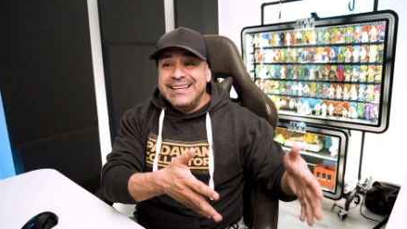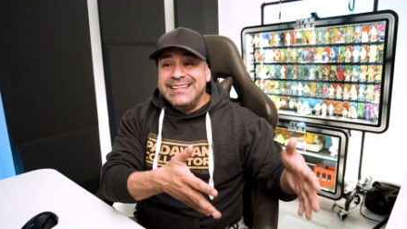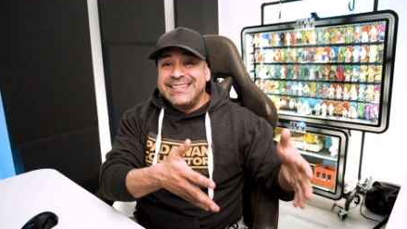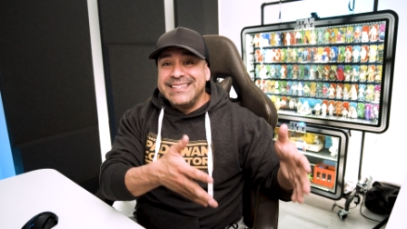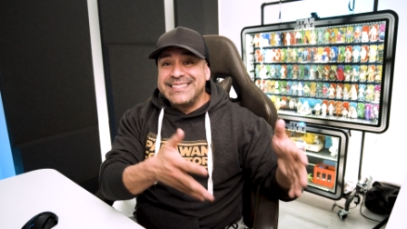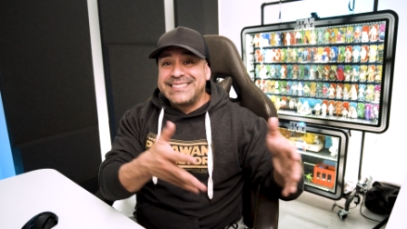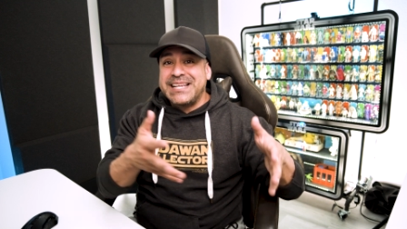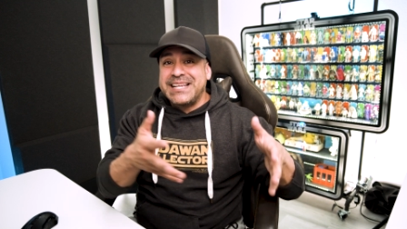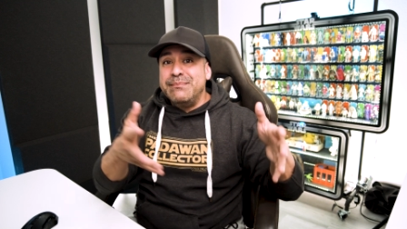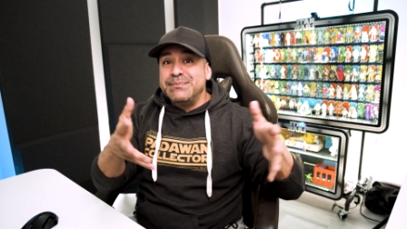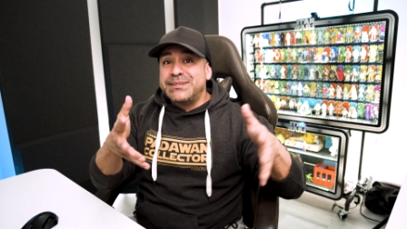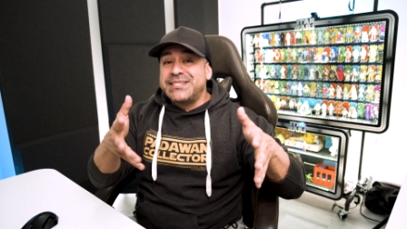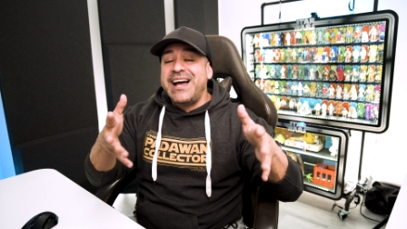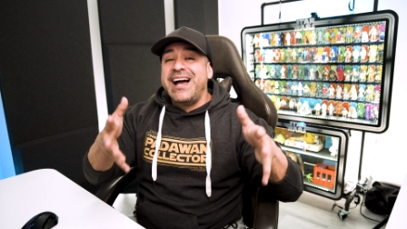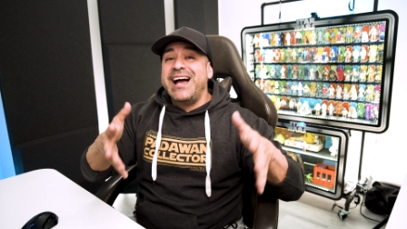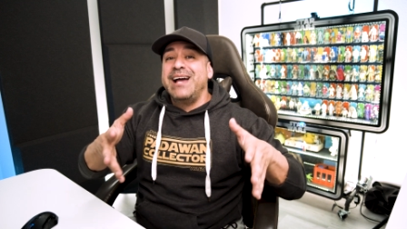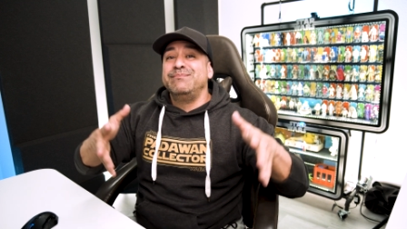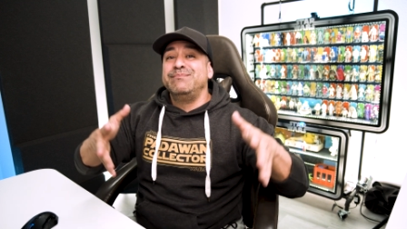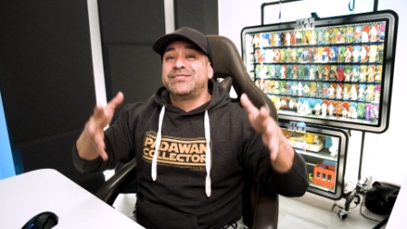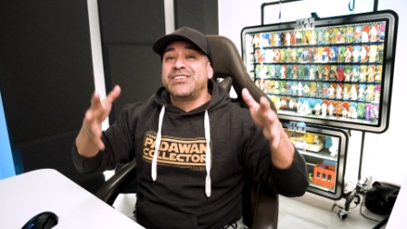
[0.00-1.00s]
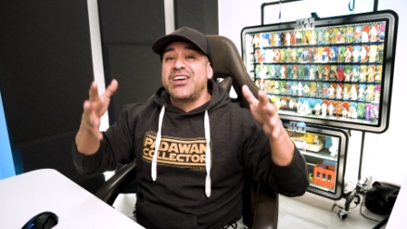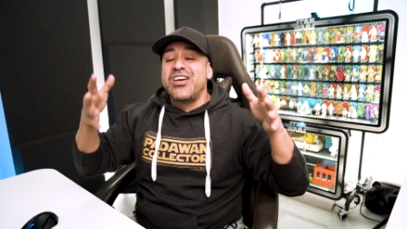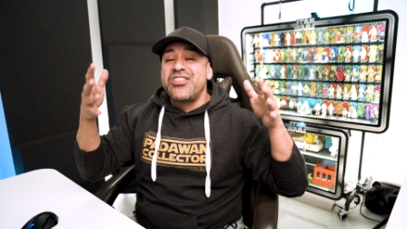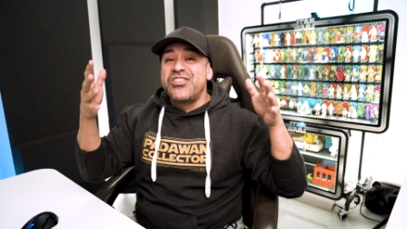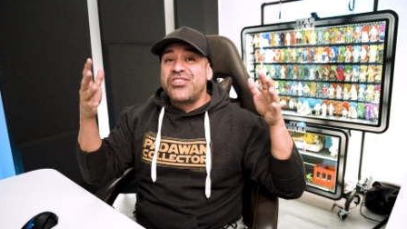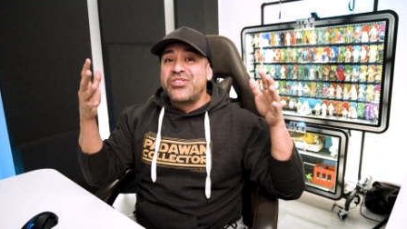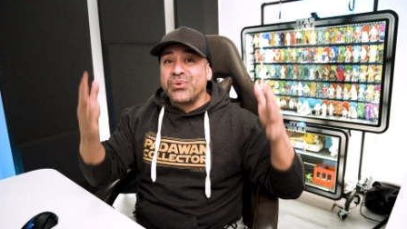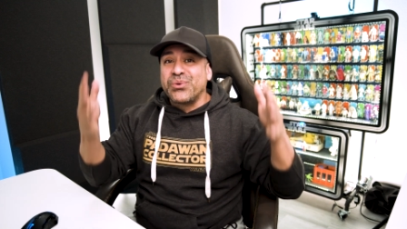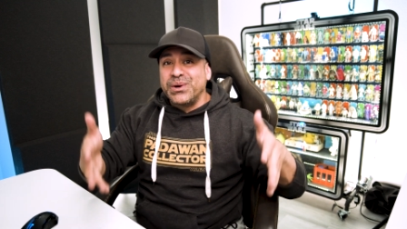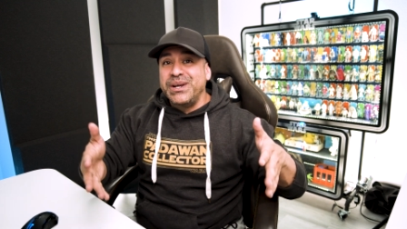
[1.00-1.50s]
to sometimes
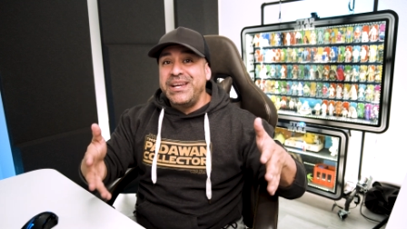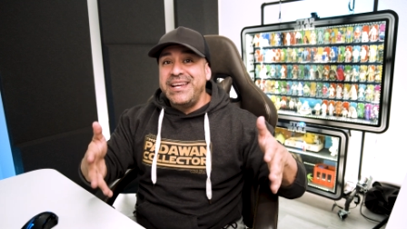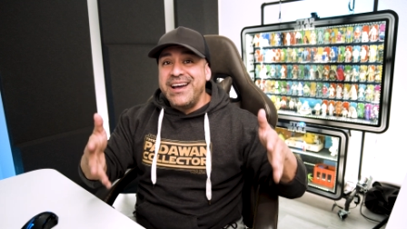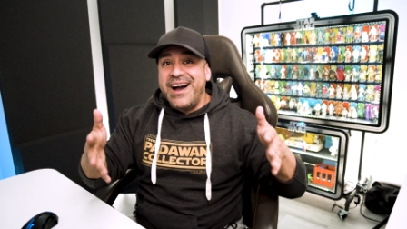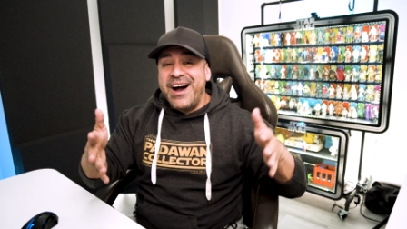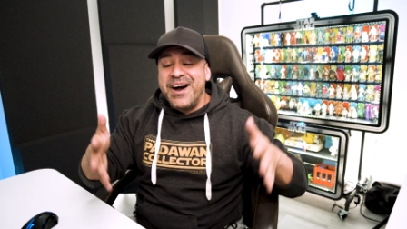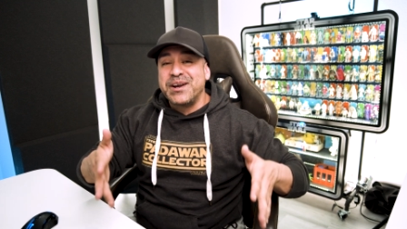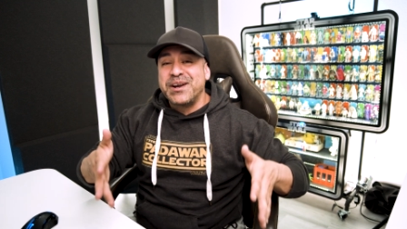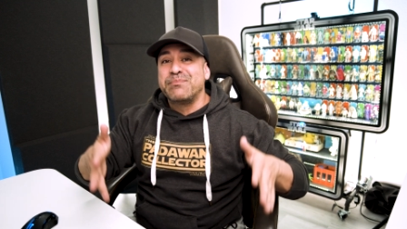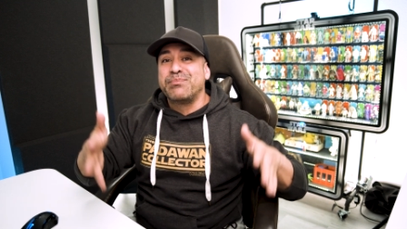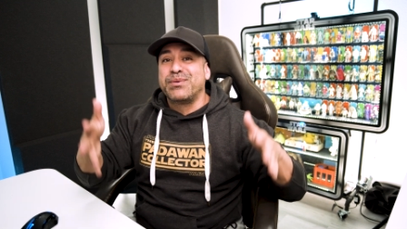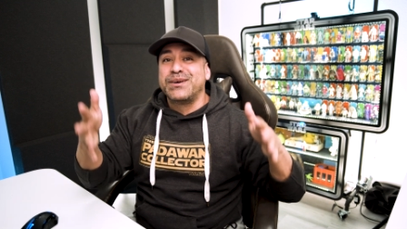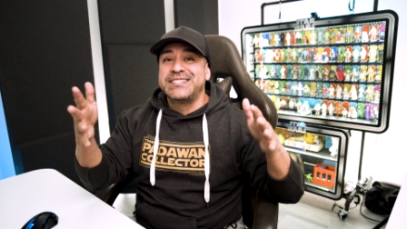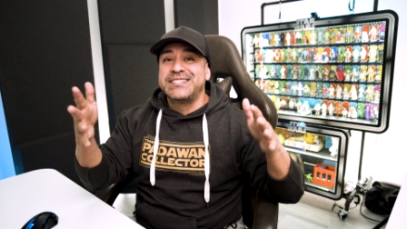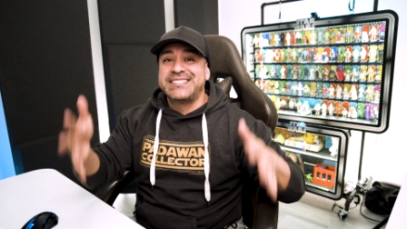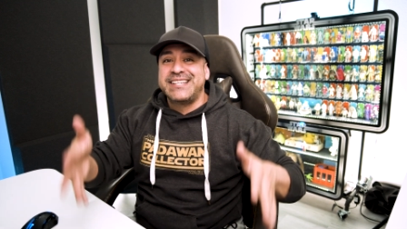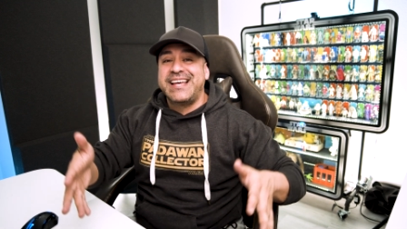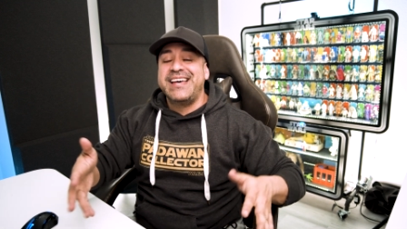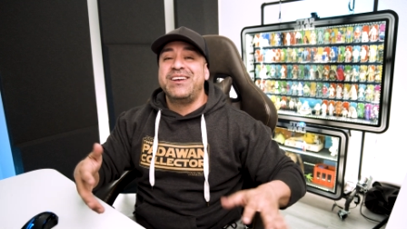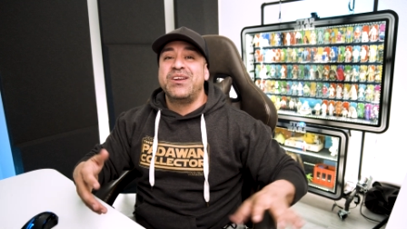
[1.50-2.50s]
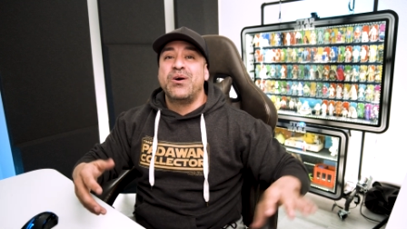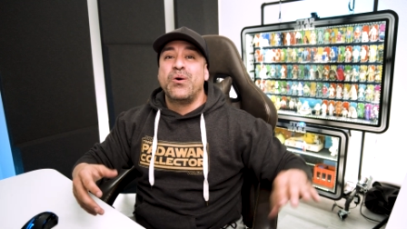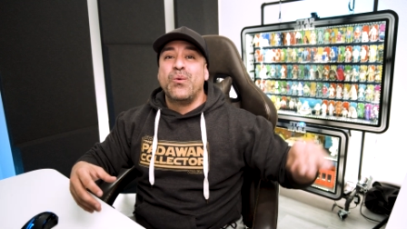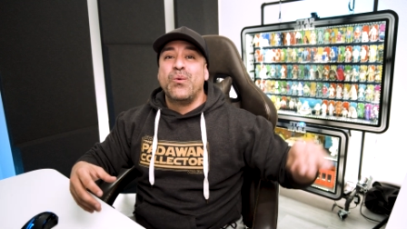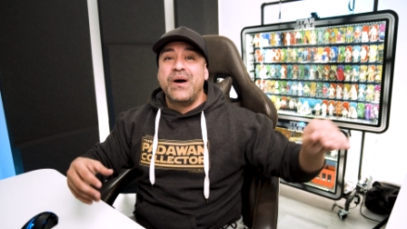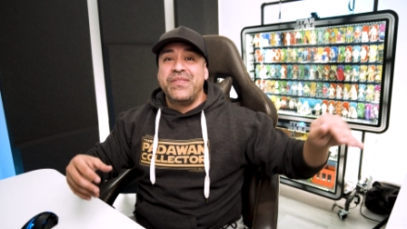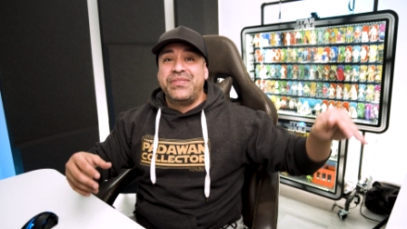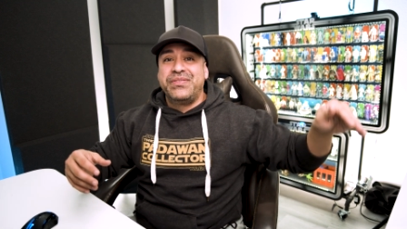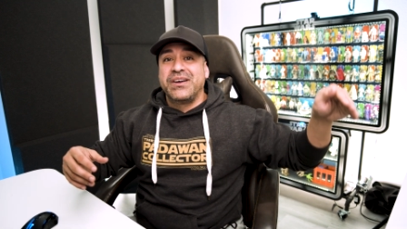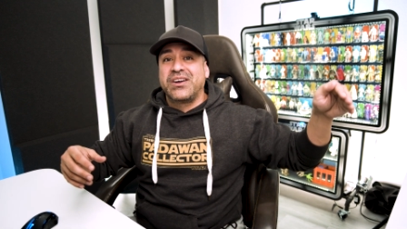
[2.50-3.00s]
300%
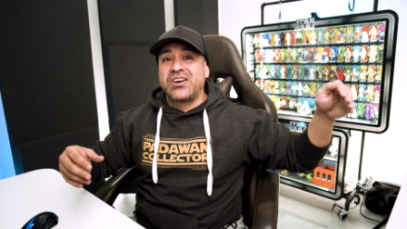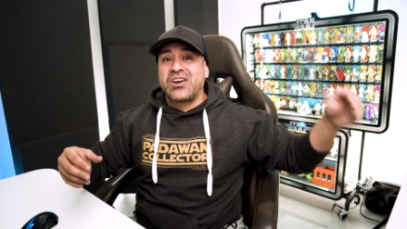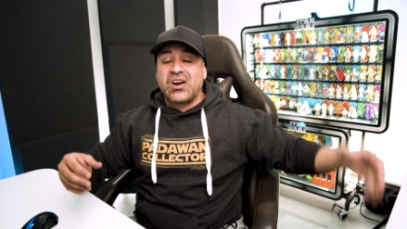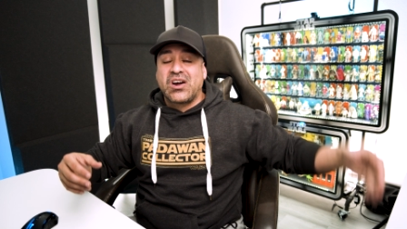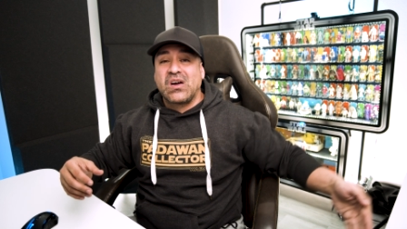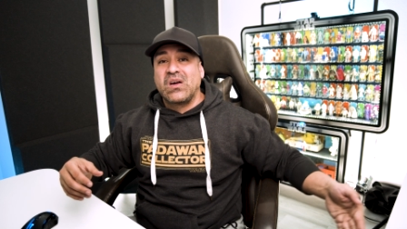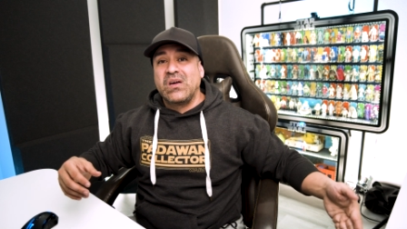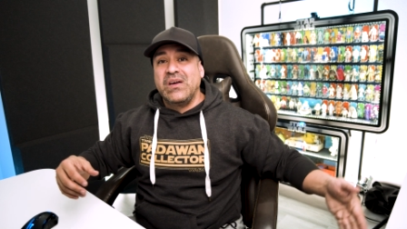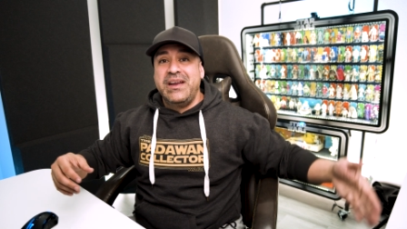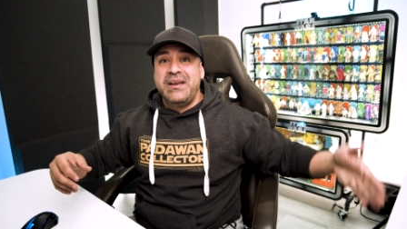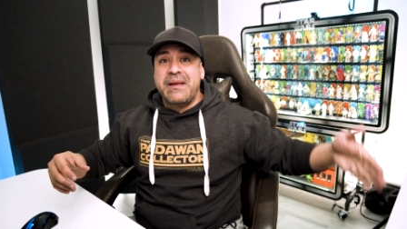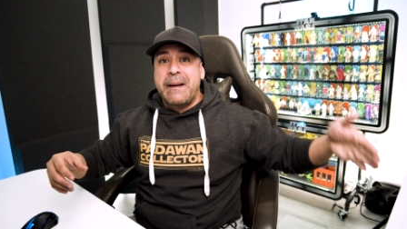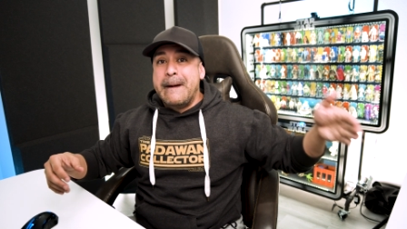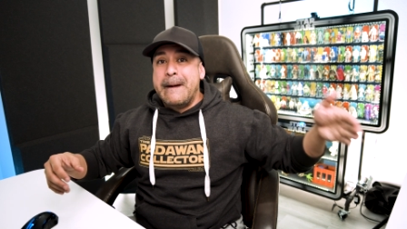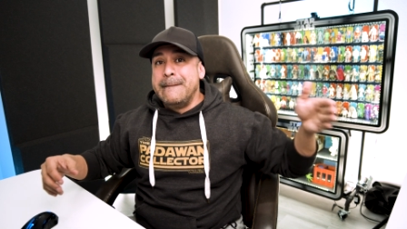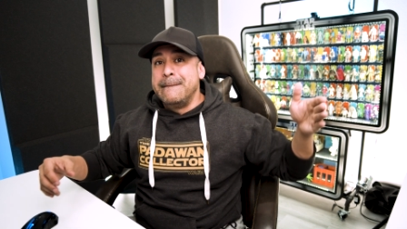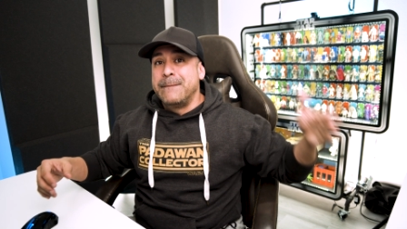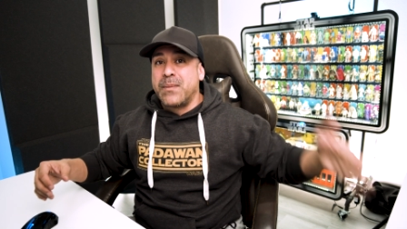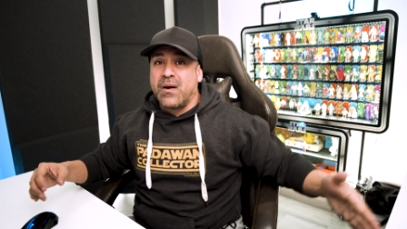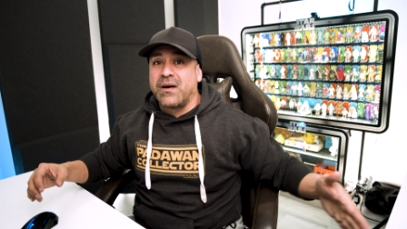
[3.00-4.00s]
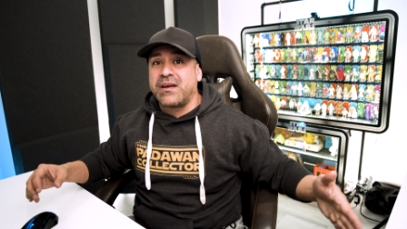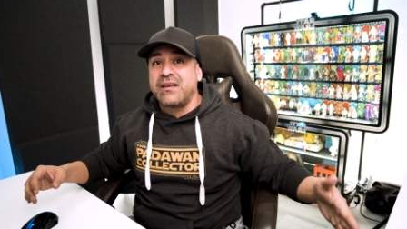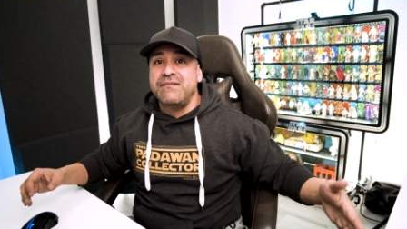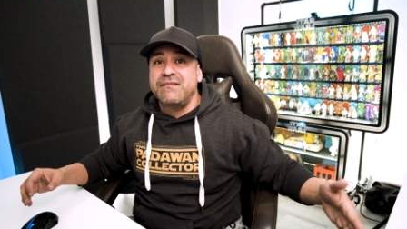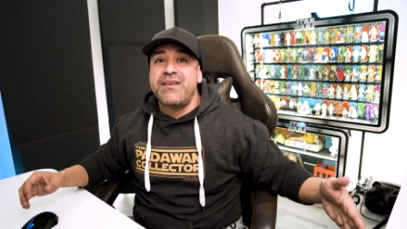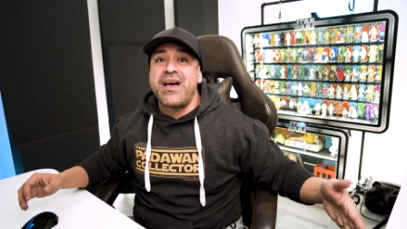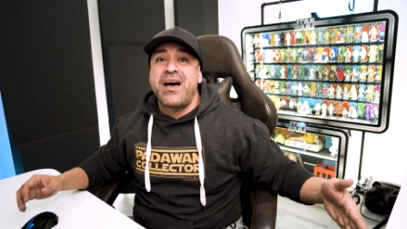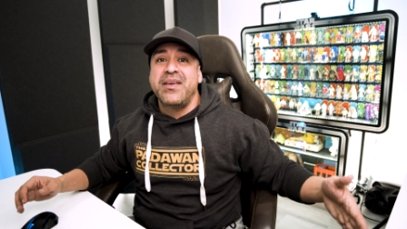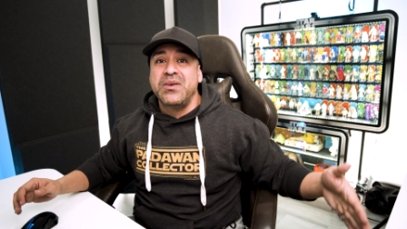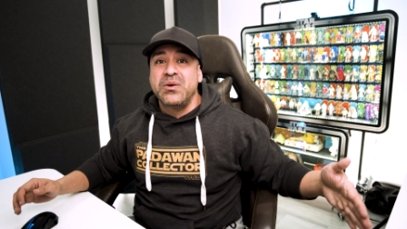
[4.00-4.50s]
what the current market
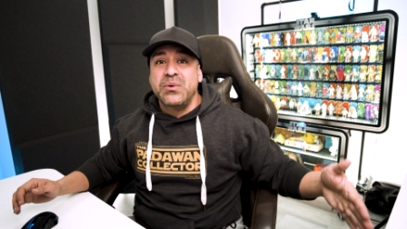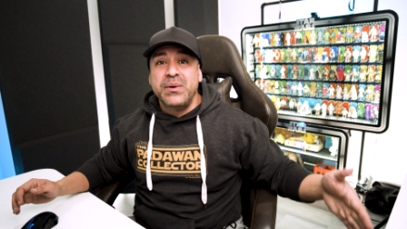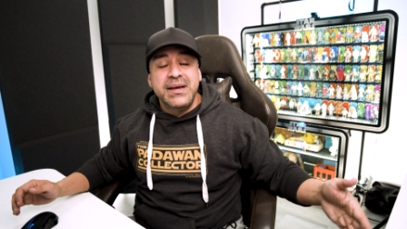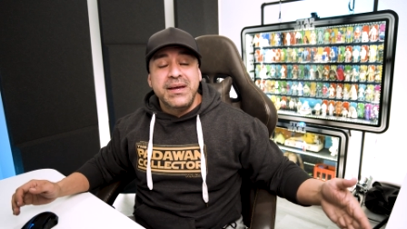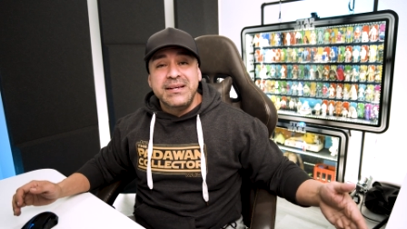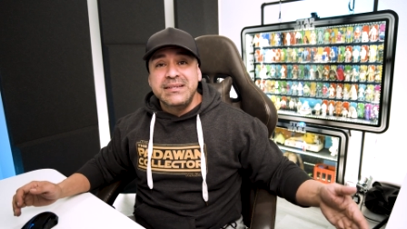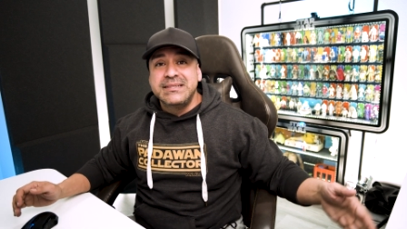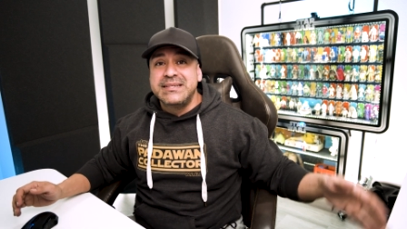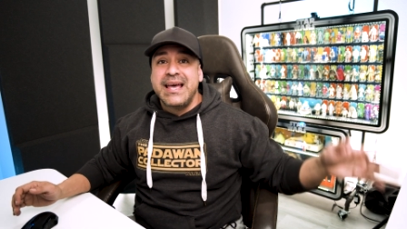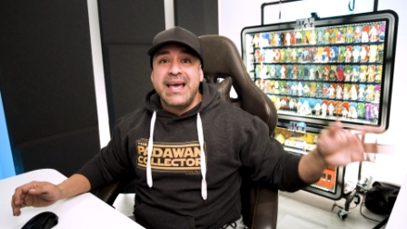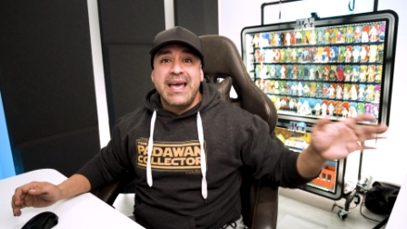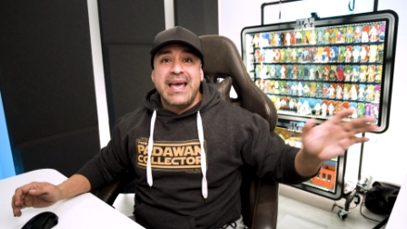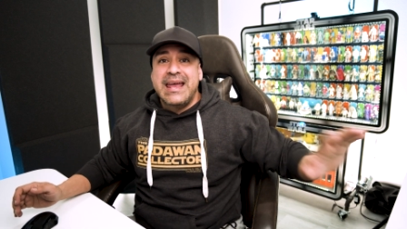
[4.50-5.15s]
value is.